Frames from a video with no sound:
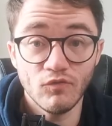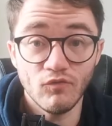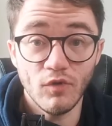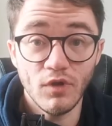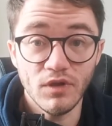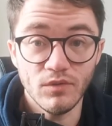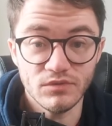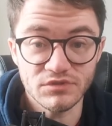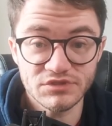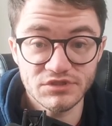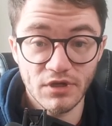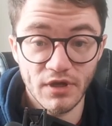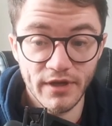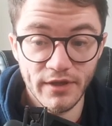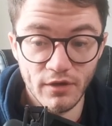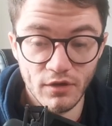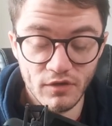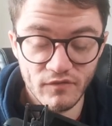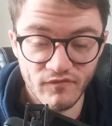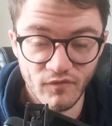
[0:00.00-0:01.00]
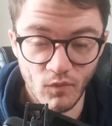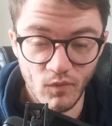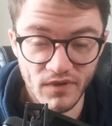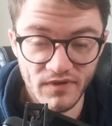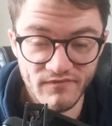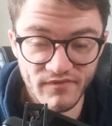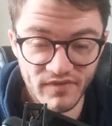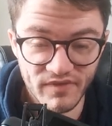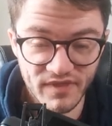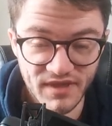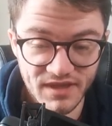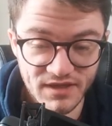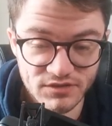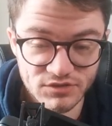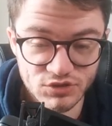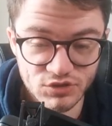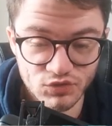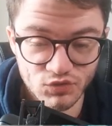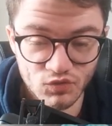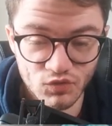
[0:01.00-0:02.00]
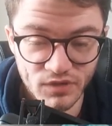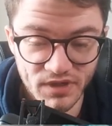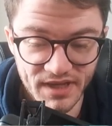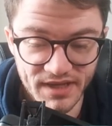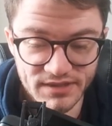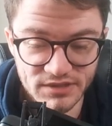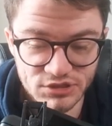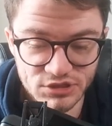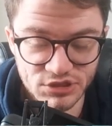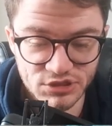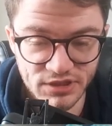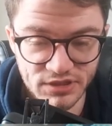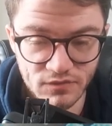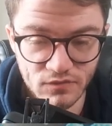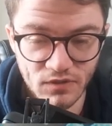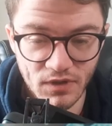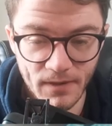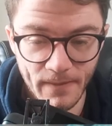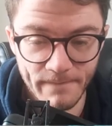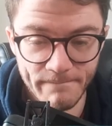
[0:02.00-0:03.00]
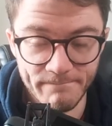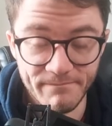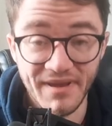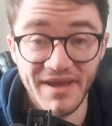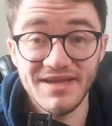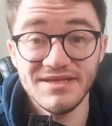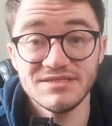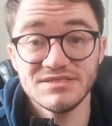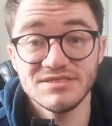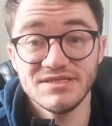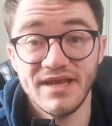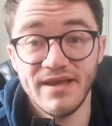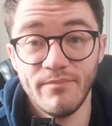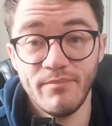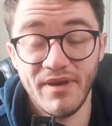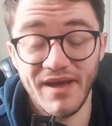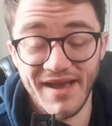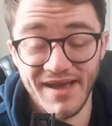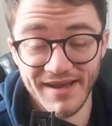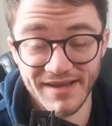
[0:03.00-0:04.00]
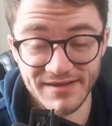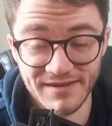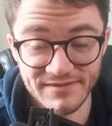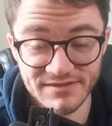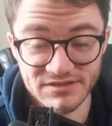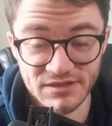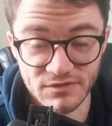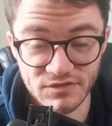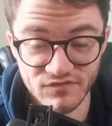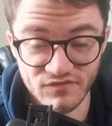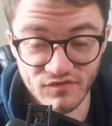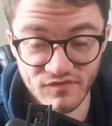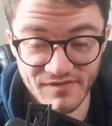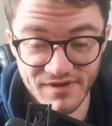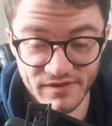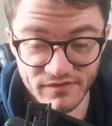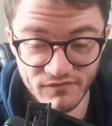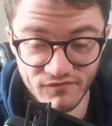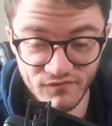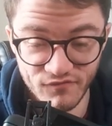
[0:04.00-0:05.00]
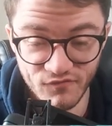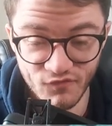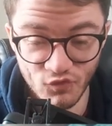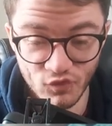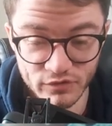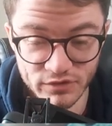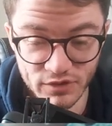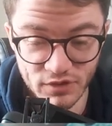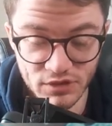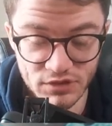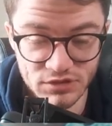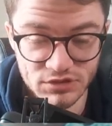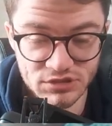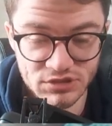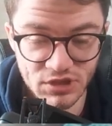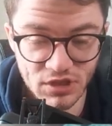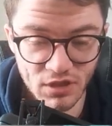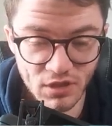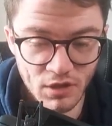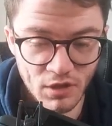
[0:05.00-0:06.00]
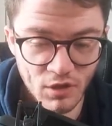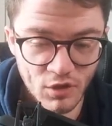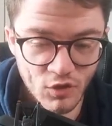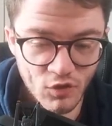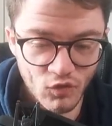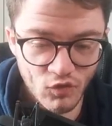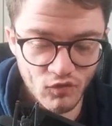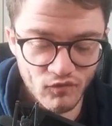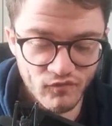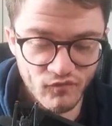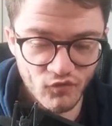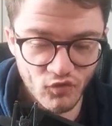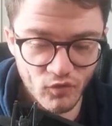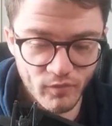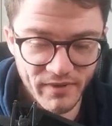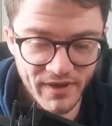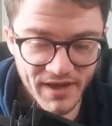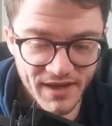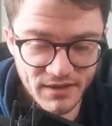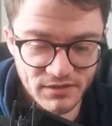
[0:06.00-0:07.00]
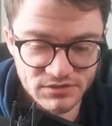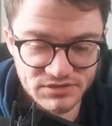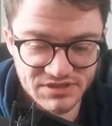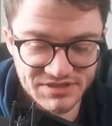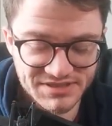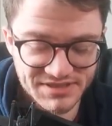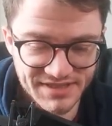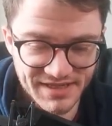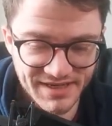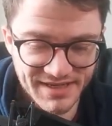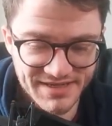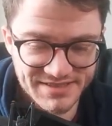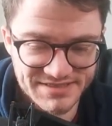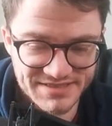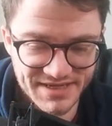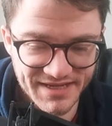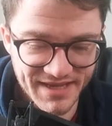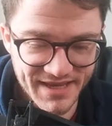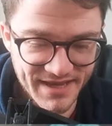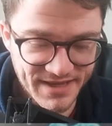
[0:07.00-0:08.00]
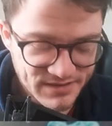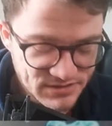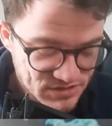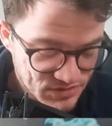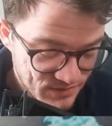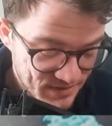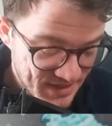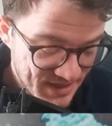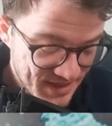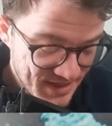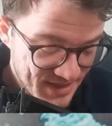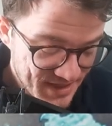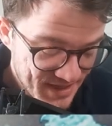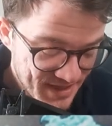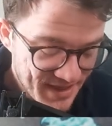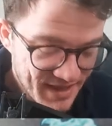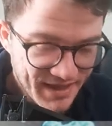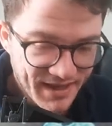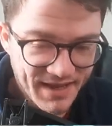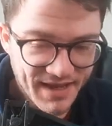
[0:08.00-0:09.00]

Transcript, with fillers: Right, we're starting it off with the Sword and Shield base set pack. Now this goes for around $4 or £4, so let's get into it.